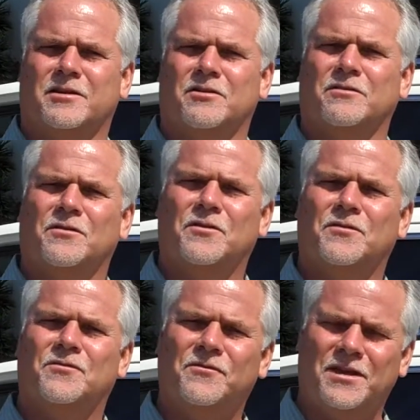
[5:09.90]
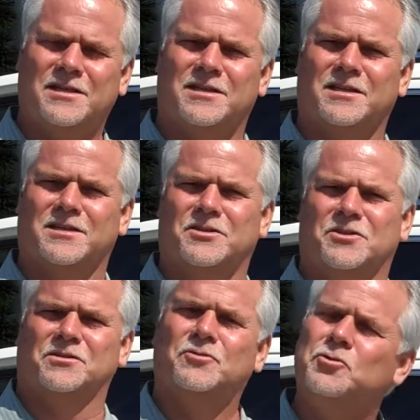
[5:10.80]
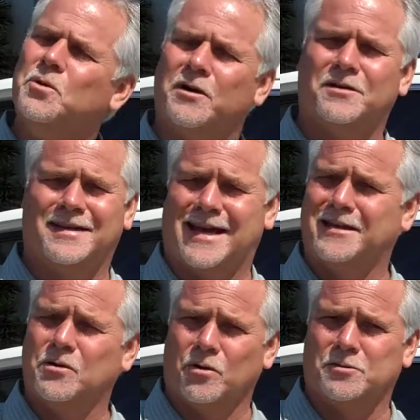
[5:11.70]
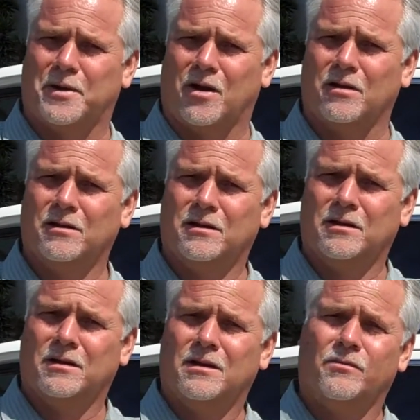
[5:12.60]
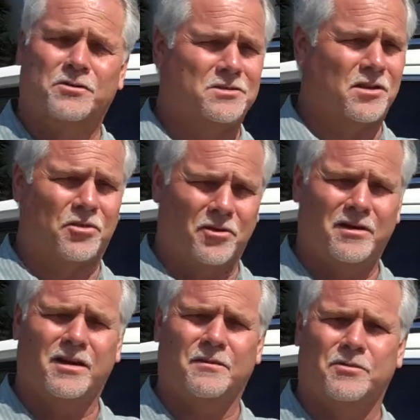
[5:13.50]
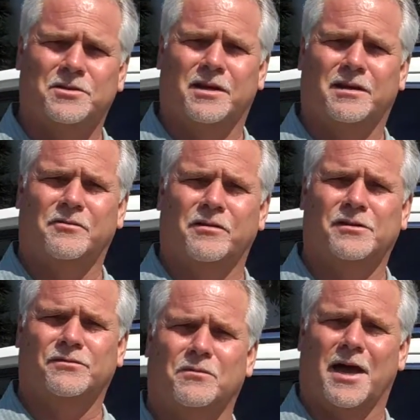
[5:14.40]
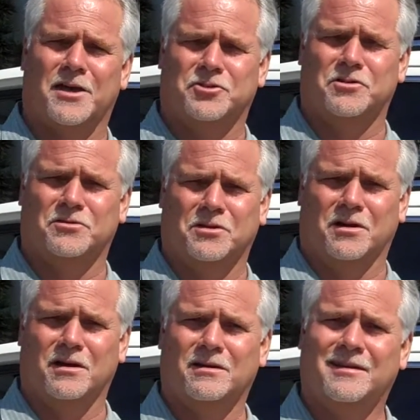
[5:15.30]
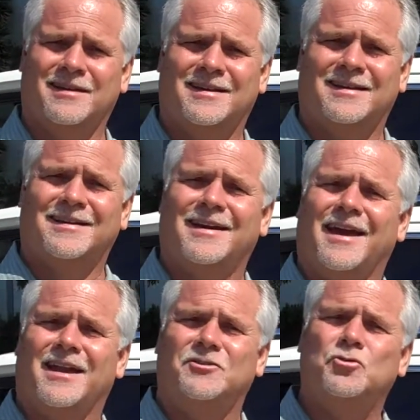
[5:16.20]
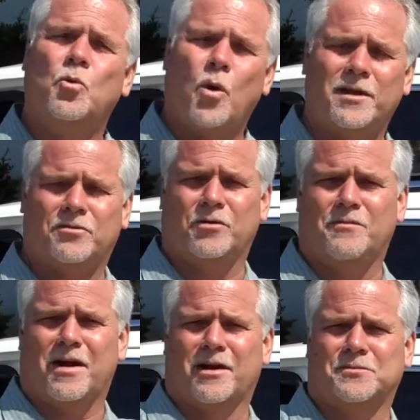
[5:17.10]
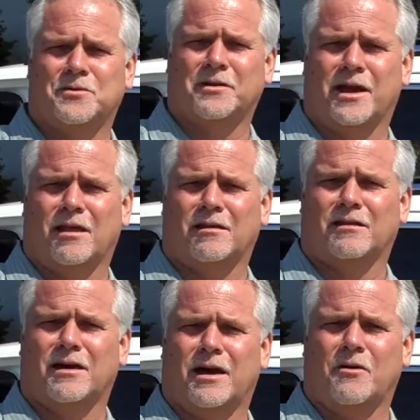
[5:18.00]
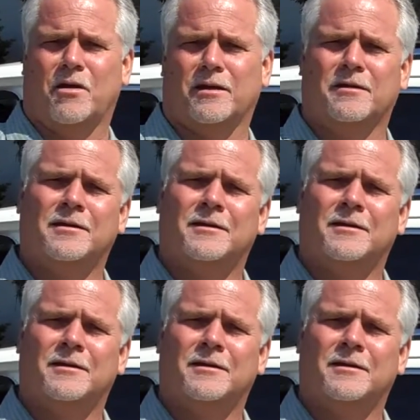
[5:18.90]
liter V6 engine, 290 horsepower, which is a 38% increase from last year's car, and 23 miles per gallon on the highway.